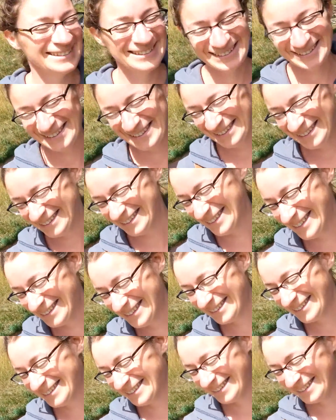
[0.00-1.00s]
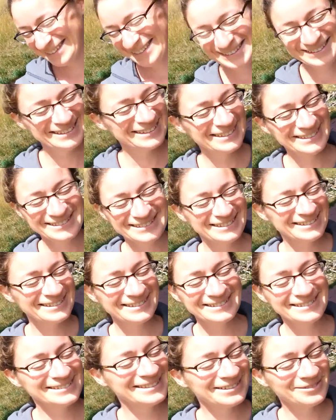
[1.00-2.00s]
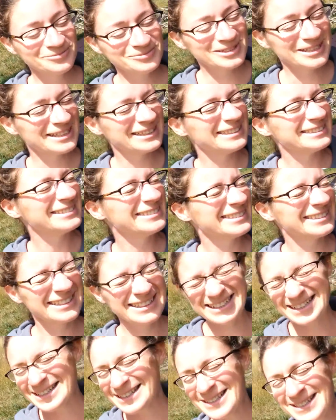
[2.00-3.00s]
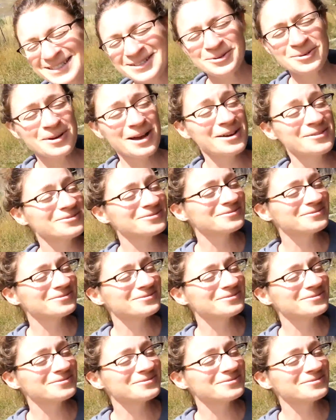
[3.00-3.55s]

only friend. I'm done, and, and it's so I.